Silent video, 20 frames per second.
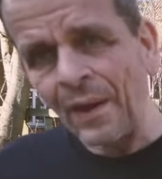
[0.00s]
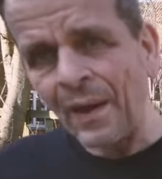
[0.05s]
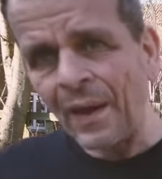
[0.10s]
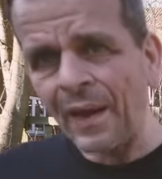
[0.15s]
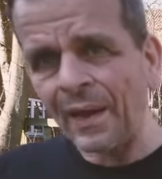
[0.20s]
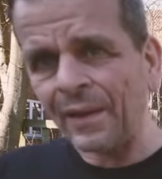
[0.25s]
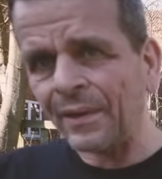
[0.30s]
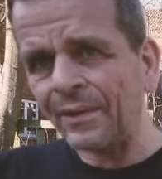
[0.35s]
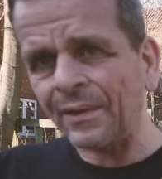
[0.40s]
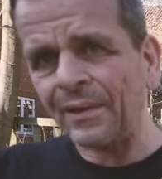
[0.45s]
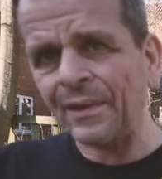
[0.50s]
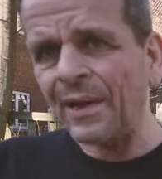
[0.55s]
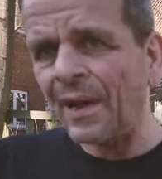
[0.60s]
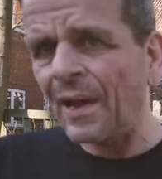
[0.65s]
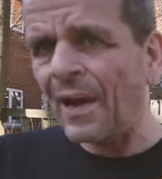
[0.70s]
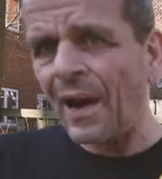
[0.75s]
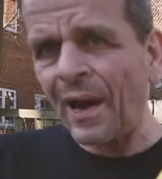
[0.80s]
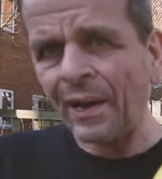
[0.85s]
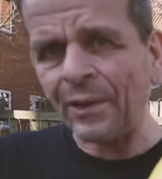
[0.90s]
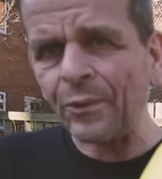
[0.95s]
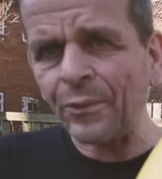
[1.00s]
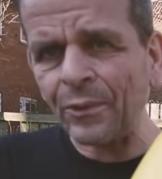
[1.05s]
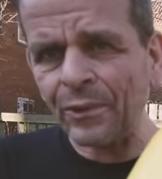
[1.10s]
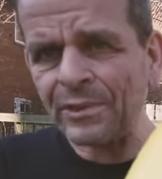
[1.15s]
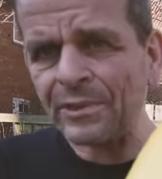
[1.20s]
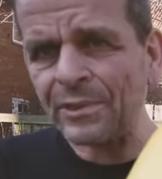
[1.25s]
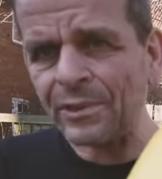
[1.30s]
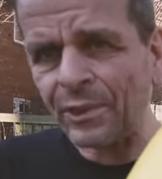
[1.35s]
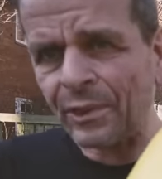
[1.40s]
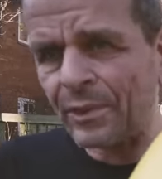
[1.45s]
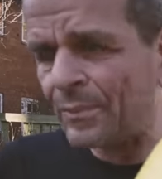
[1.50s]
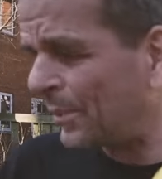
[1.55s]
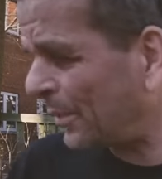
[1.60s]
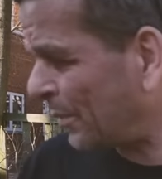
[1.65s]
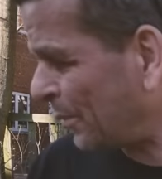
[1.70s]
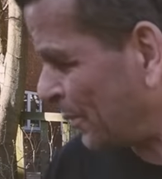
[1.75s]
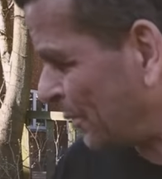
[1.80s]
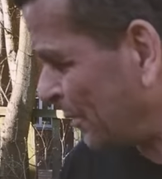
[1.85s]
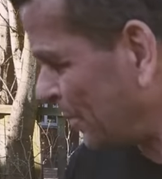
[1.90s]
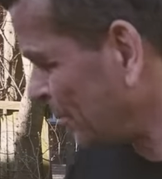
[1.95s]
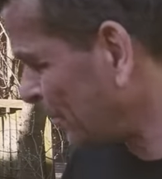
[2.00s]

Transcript: And uh, I know this is going to be good.